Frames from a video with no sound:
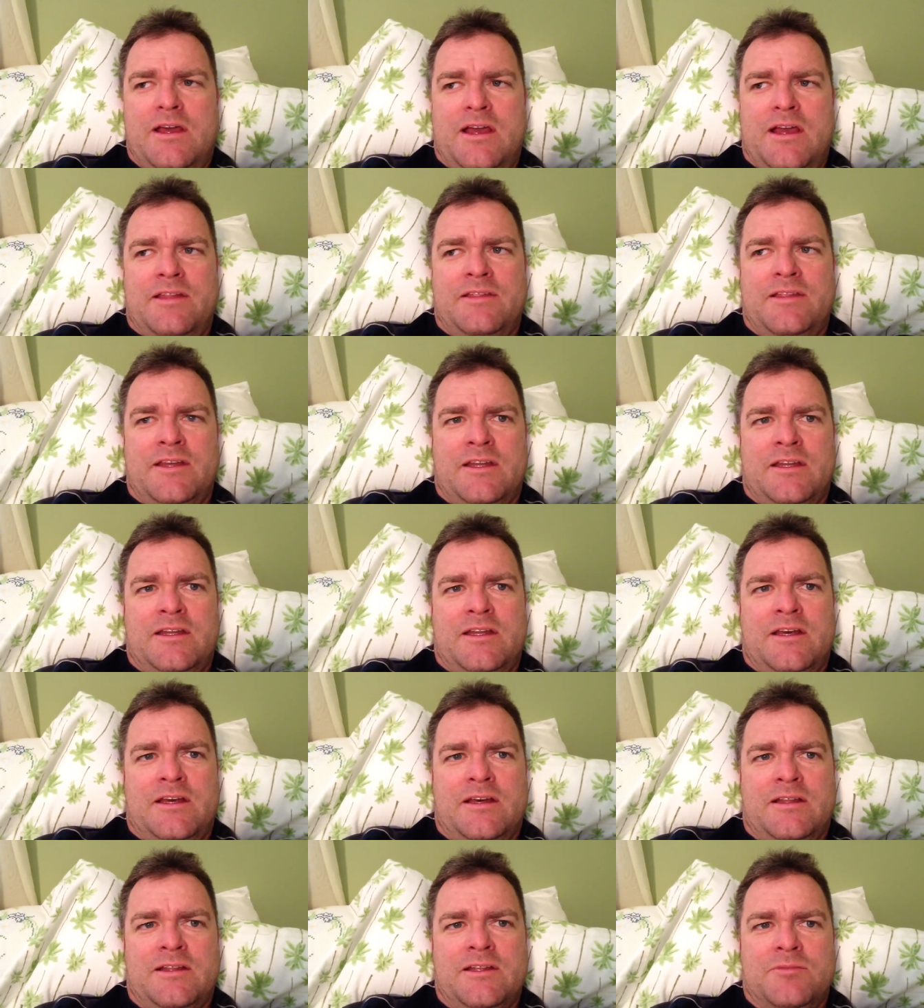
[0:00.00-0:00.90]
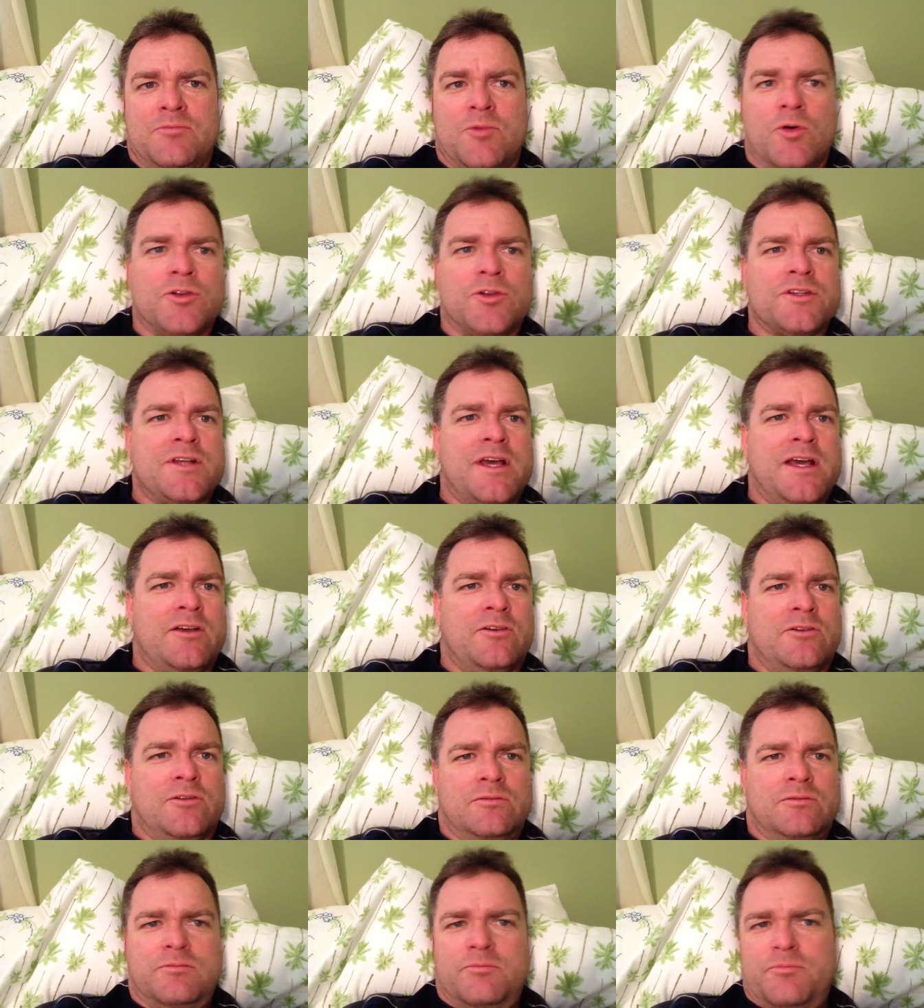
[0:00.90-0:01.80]
and then these
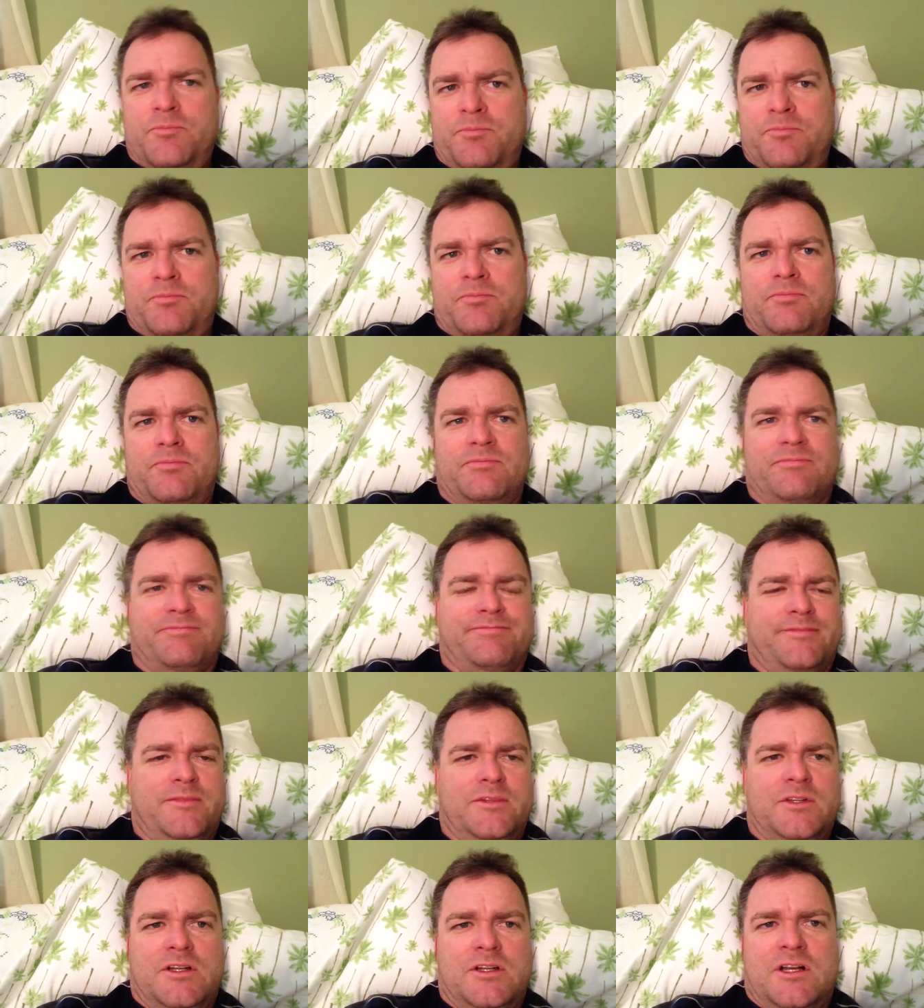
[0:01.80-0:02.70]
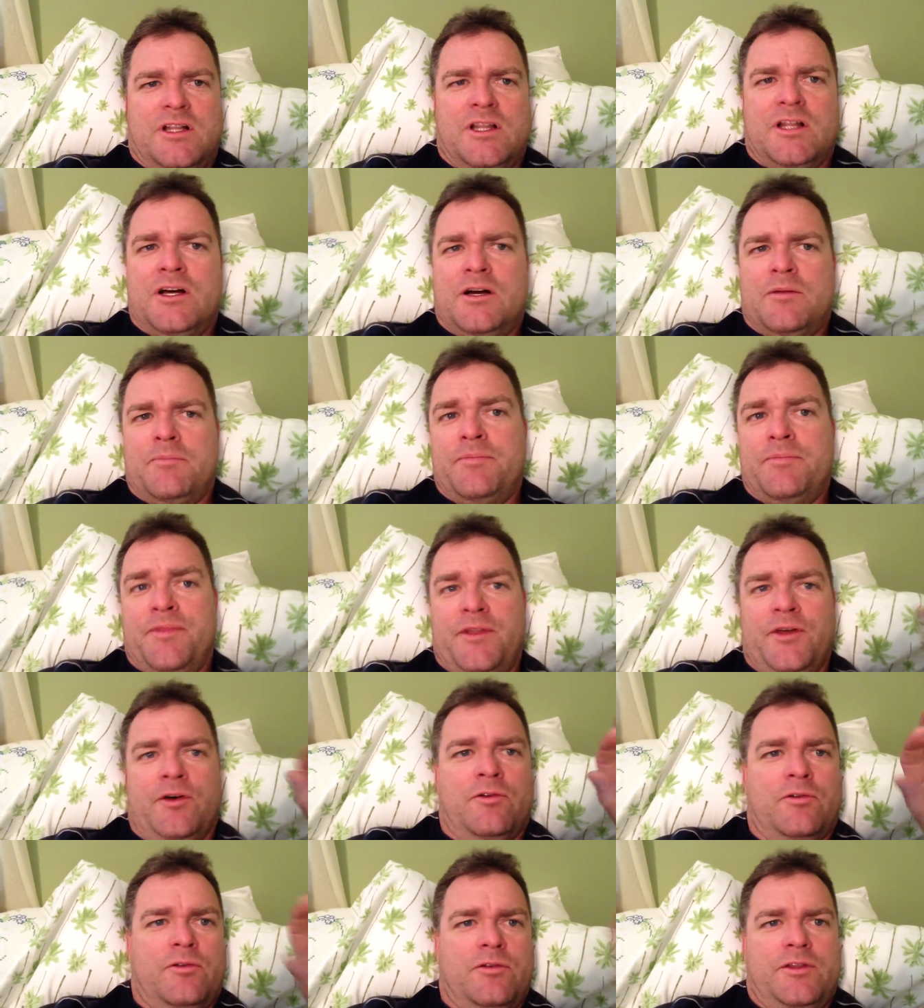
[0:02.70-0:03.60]
motorcycle club
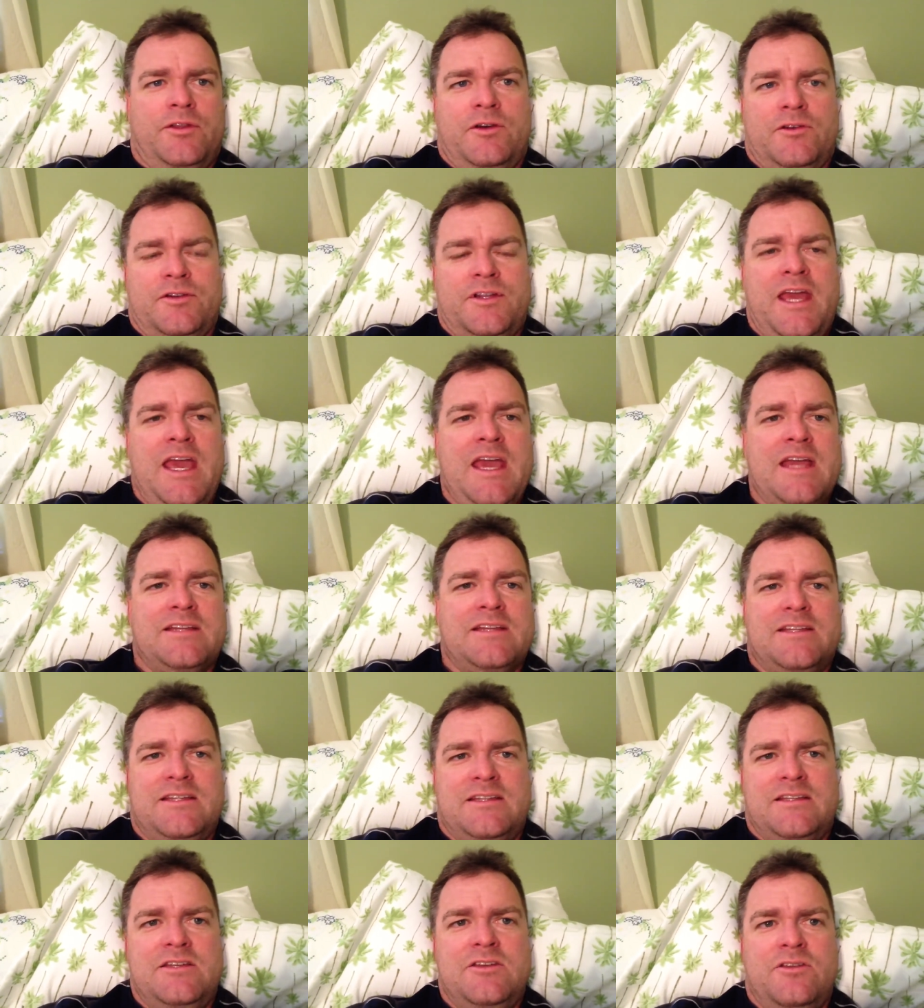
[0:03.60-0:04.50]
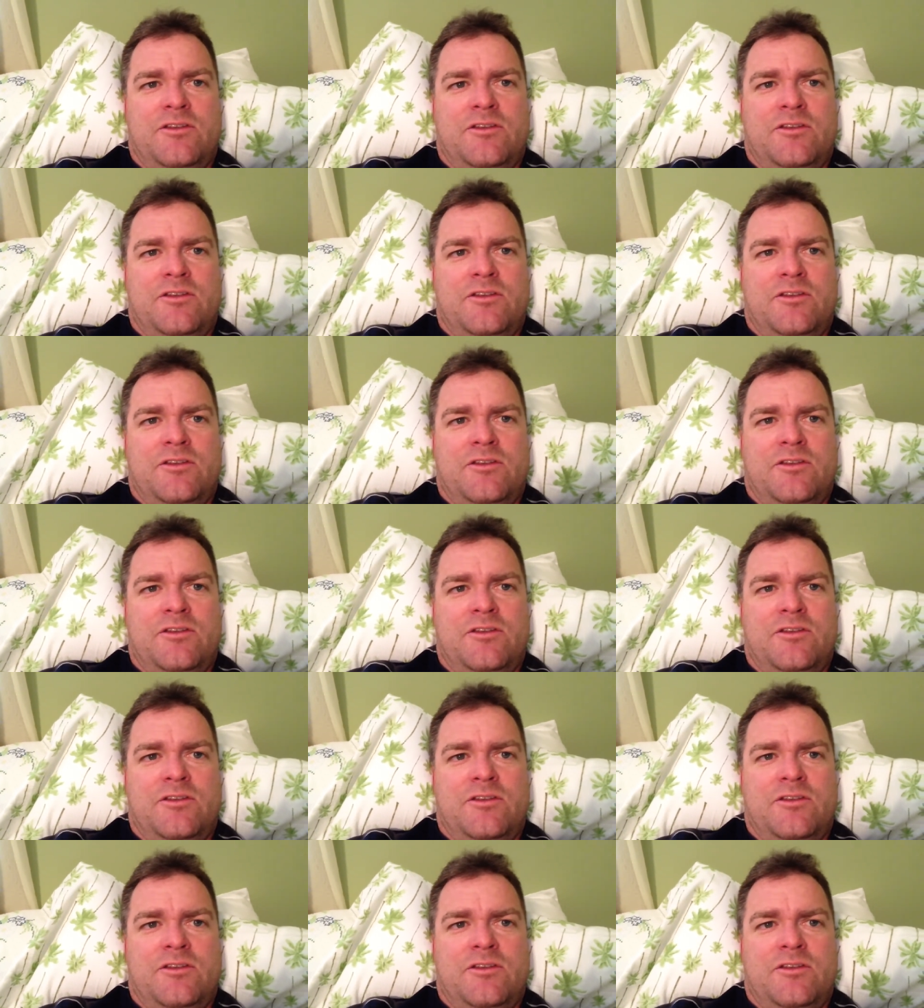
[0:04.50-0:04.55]
they'll take